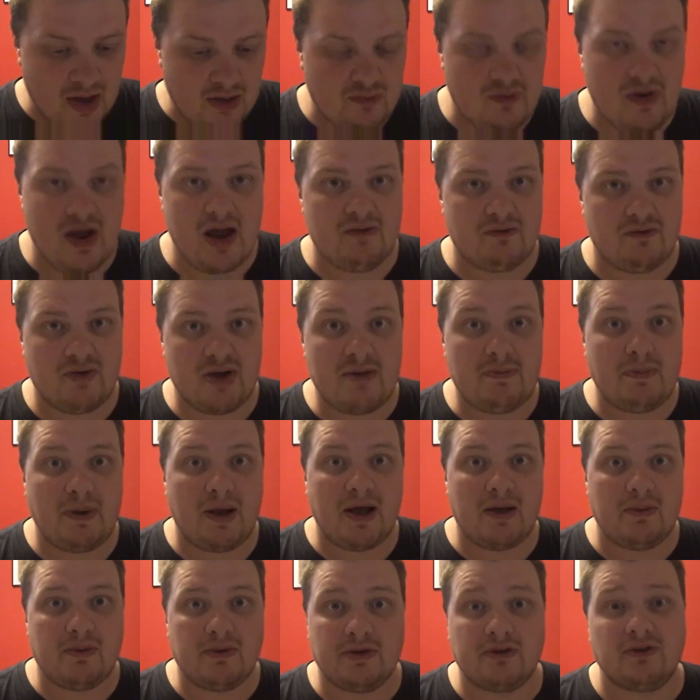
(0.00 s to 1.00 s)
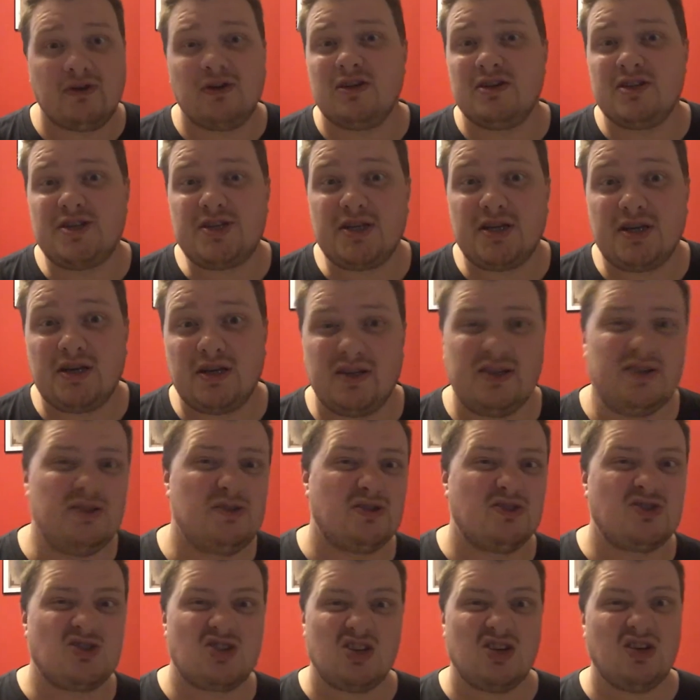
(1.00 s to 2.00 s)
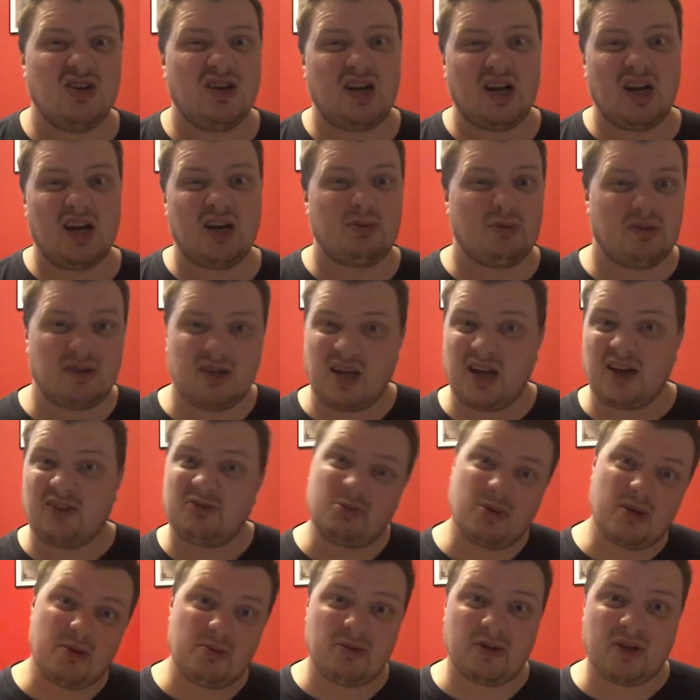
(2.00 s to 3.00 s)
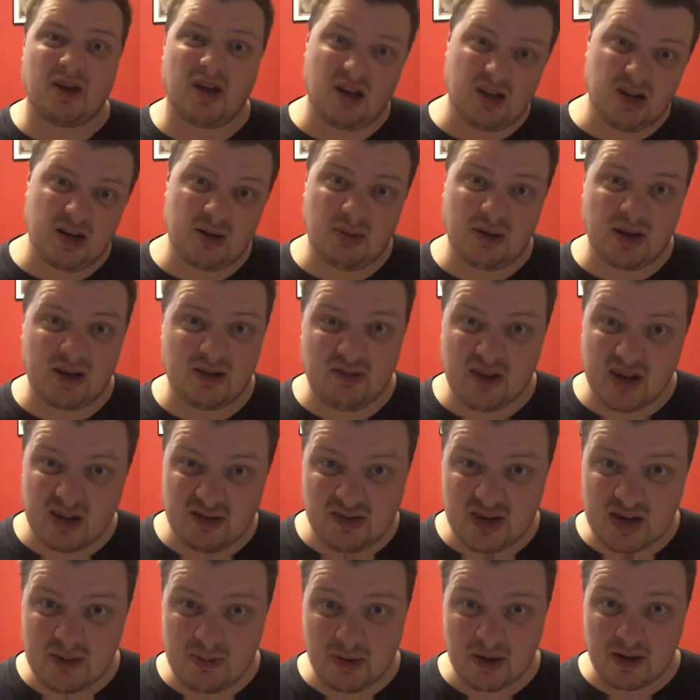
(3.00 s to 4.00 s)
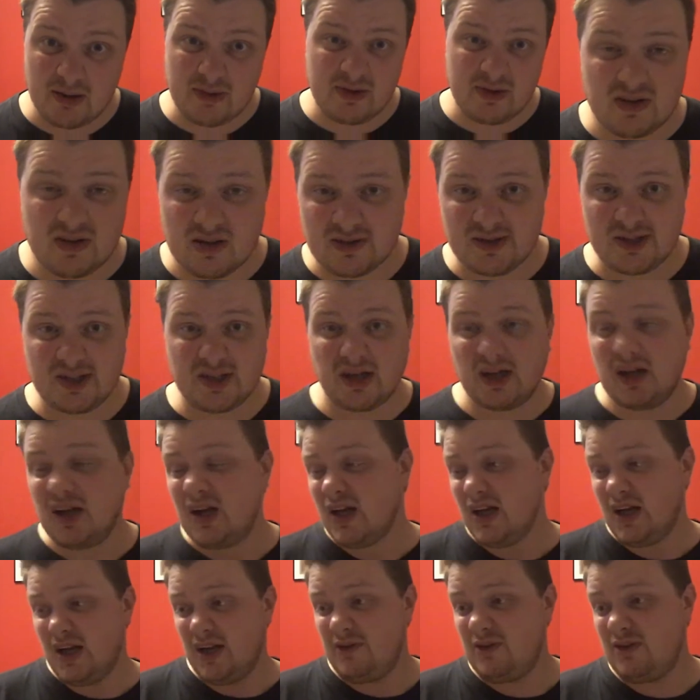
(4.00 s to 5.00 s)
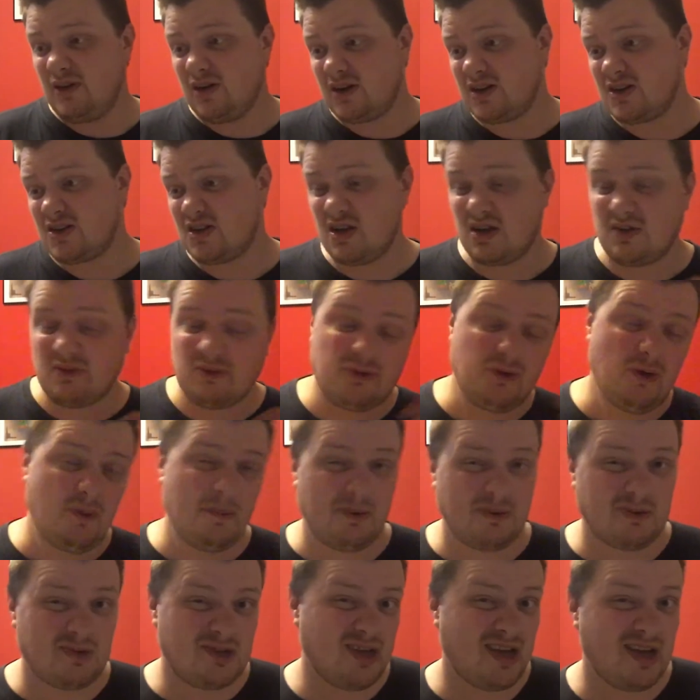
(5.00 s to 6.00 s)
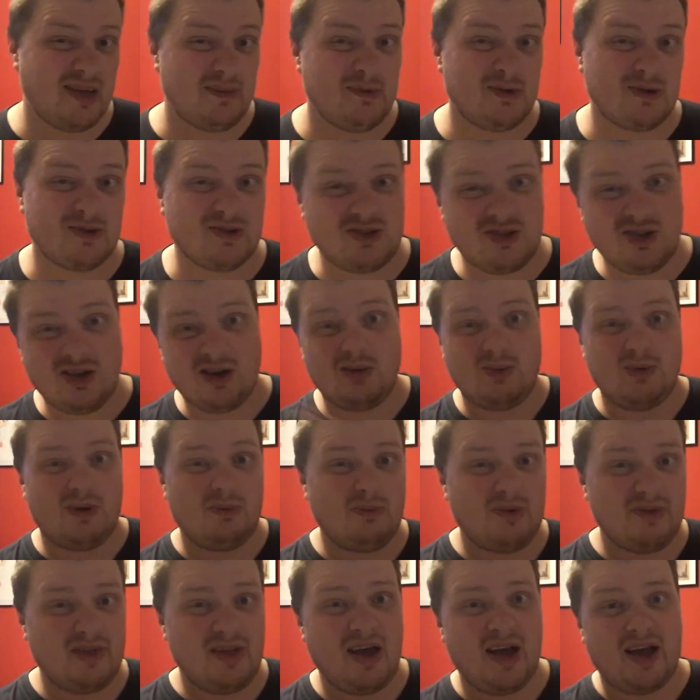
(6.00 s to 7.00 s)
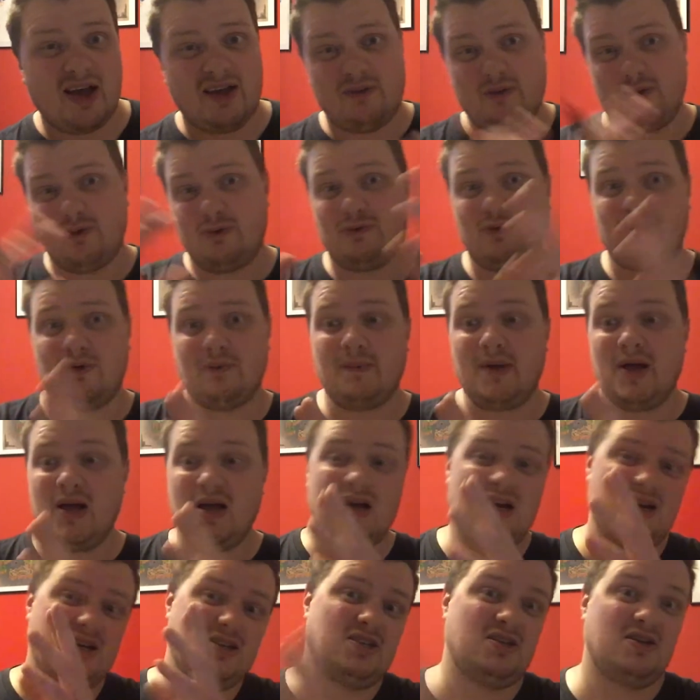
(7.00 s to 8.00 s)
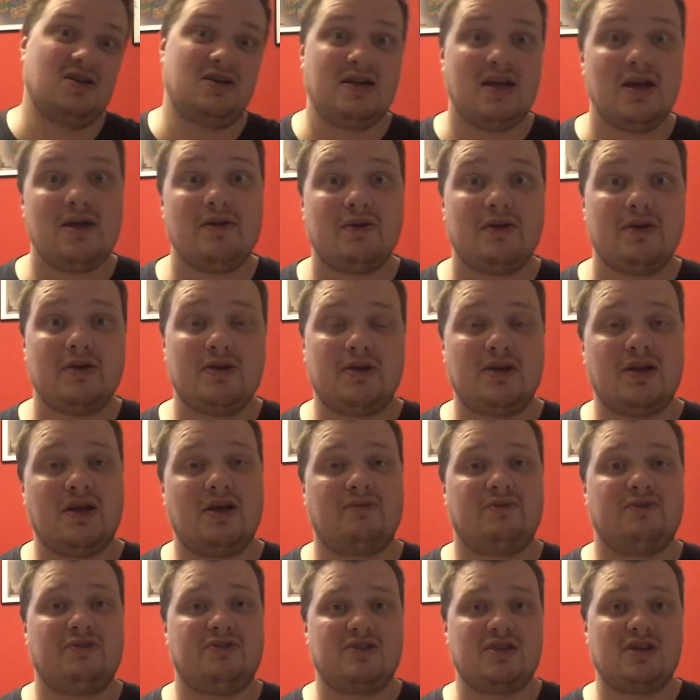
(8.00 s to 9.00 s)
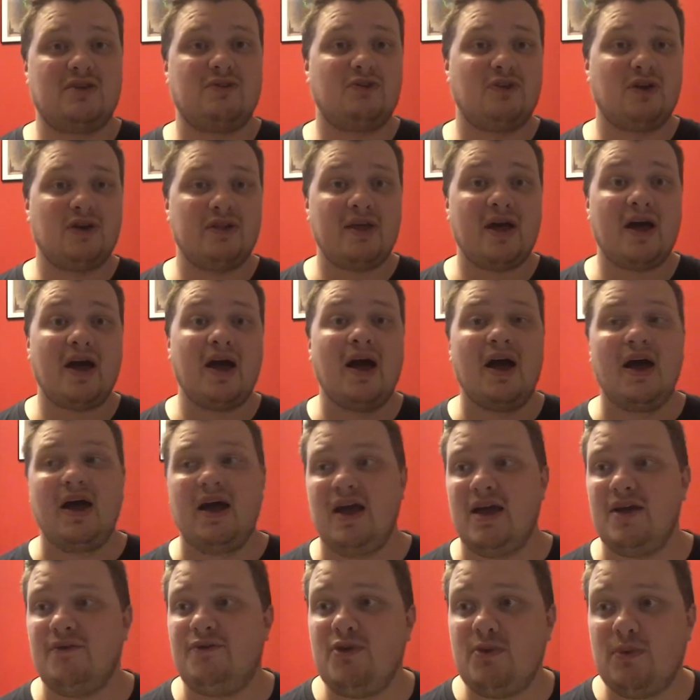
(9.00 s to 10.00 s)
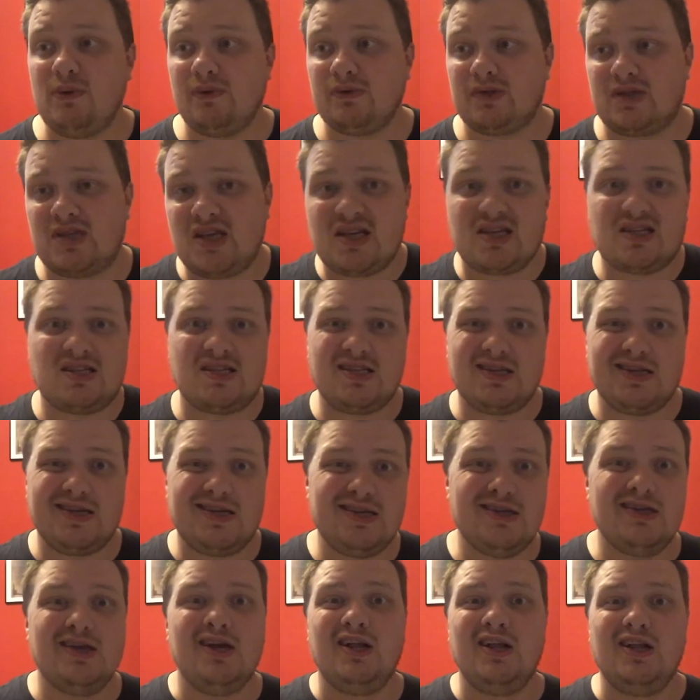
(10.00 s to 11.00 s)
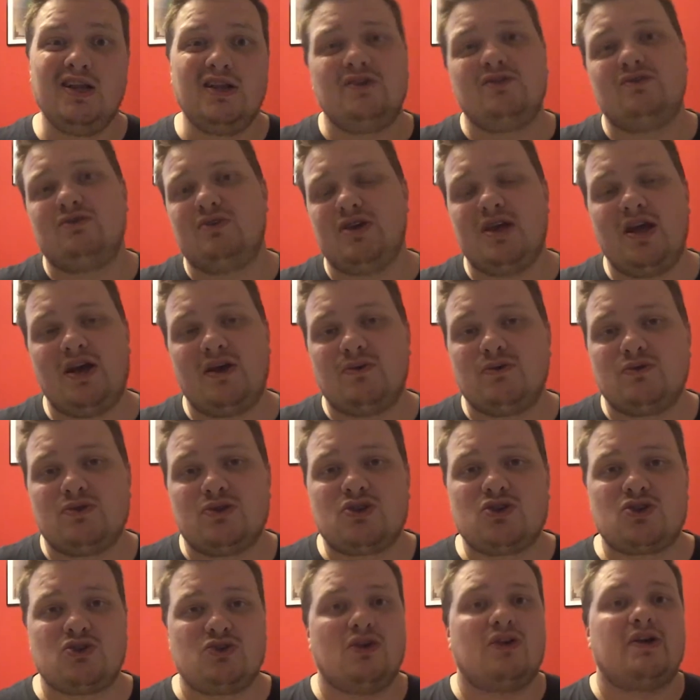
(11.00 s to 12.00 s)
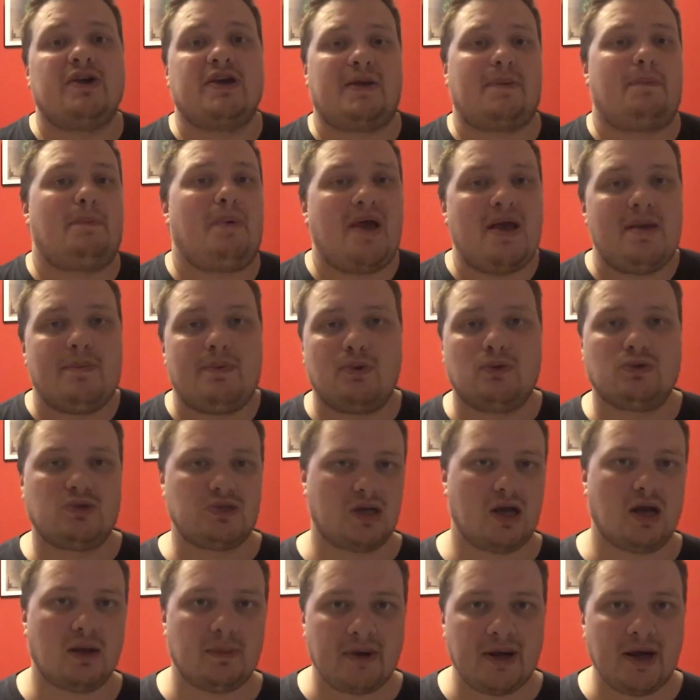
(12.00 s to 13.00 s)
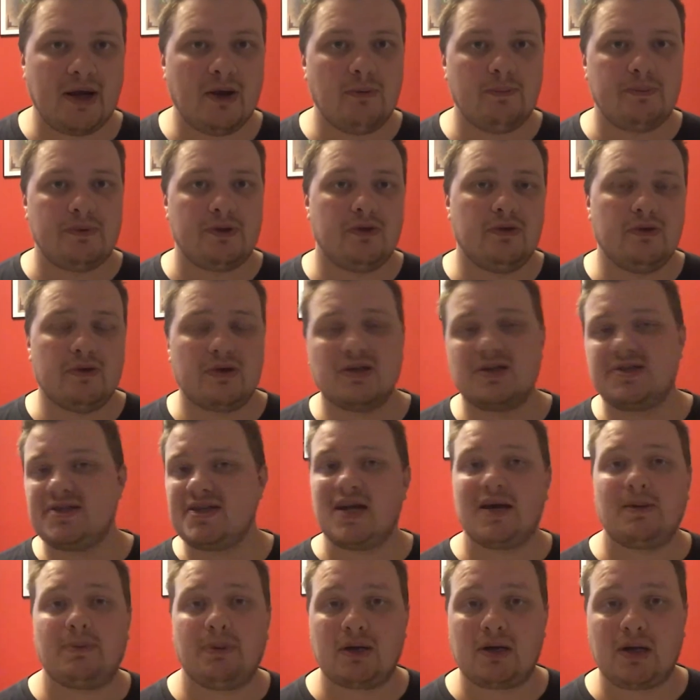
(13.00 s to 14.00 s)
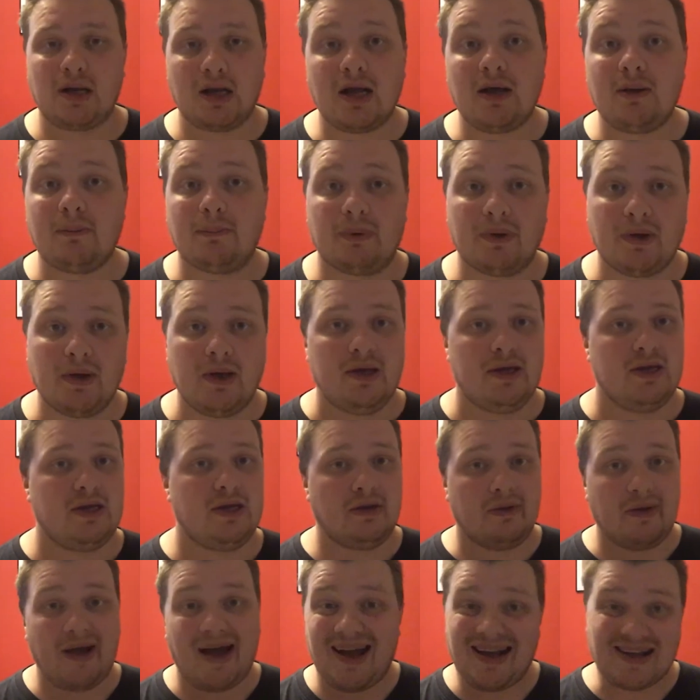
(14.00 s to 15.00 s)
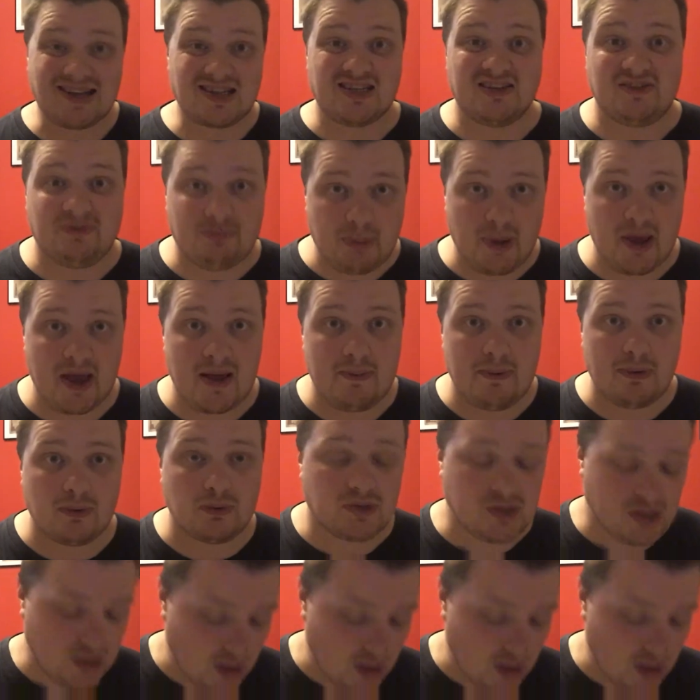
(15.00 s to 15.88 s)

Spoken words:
Rare Replay with your eyes shut, you can start a club and have people that only play Rare Replay eyes shut. If you like a certain football team, you can start one with that. If you're from a certain area, you can have stuff like that. If you want Destiny, strike people to come and help you, you can set up a club, active people to